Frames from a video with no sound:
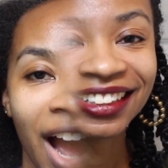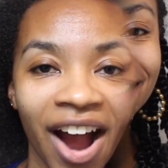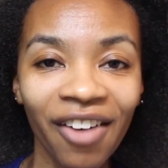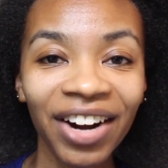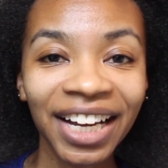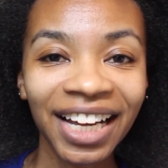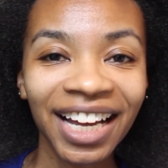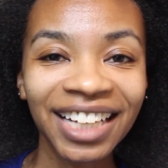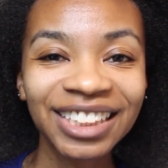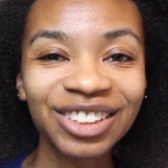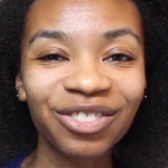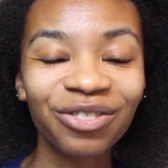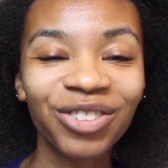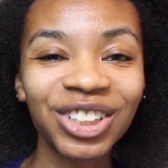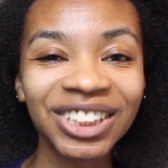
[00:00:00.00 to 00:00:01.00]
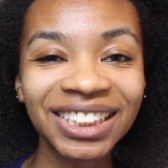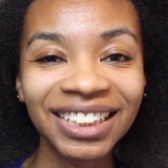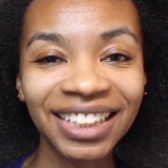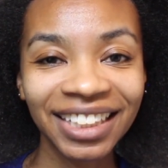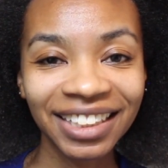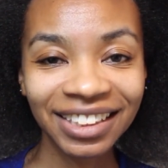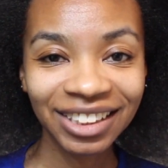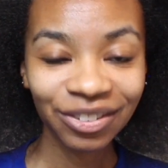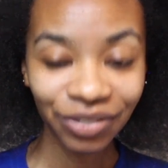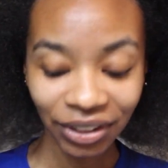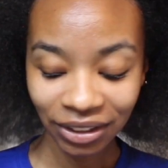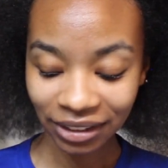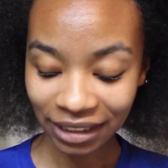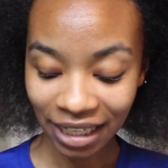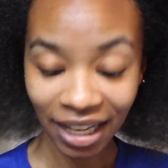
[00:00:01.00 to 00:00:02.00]
Alright guys, first things
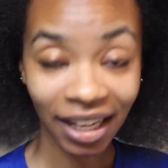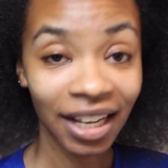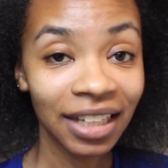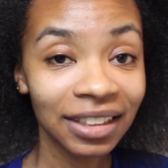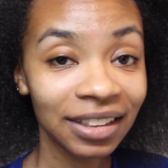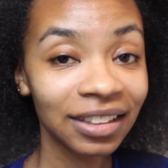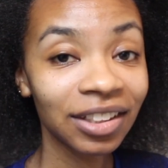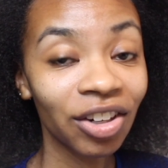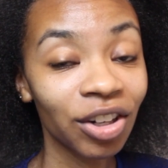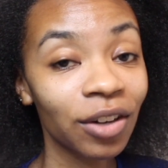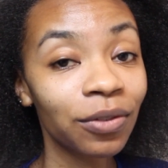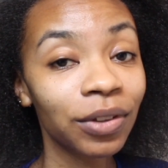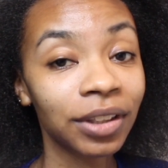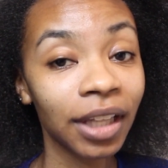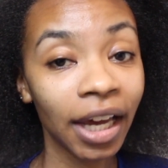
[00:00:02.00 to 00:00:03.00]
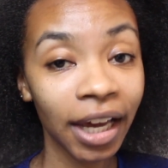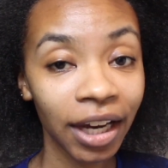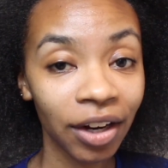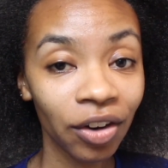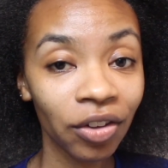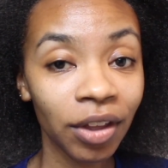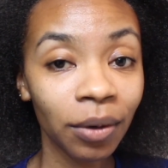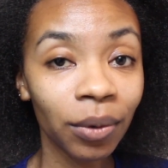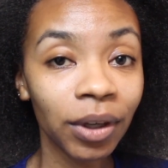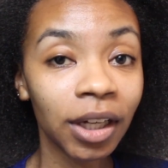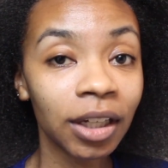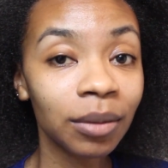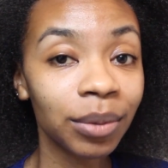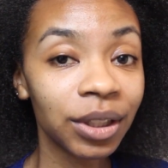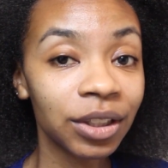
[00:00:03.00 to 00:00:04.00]
first, let's start off with the hair that we're
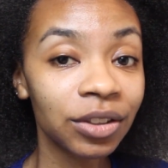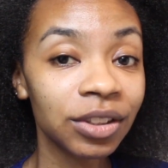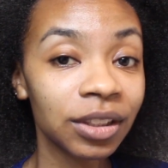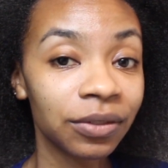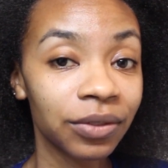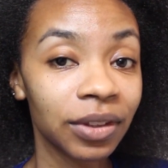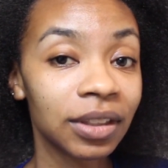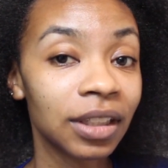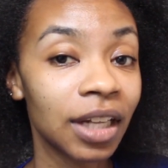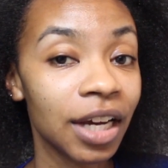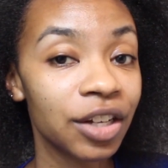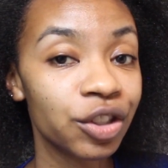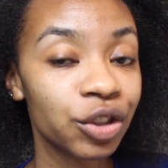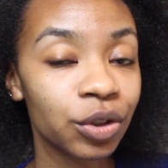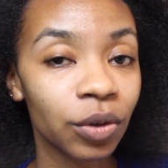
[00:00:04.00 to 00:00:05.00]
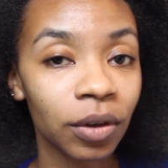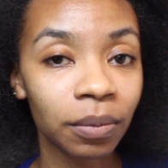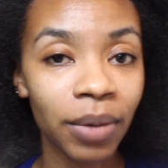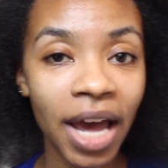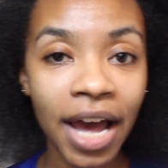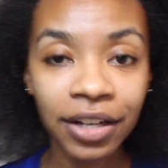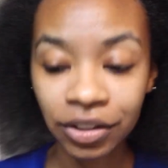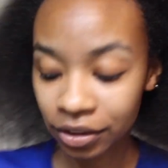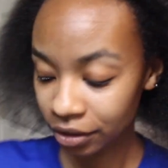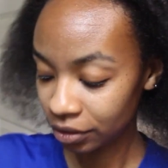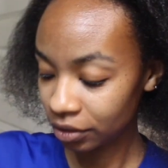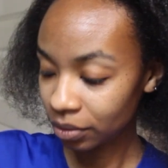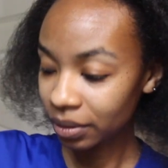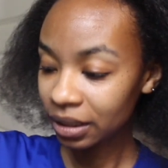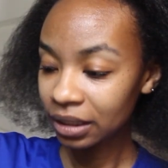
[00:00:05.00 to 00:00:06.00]
going to be using for today's short passion
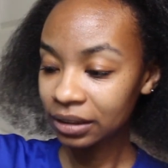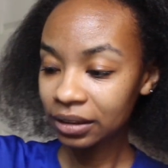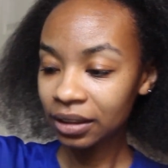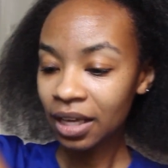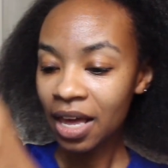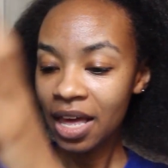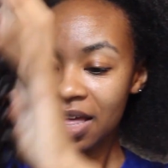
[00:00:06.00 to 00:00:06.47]
twist.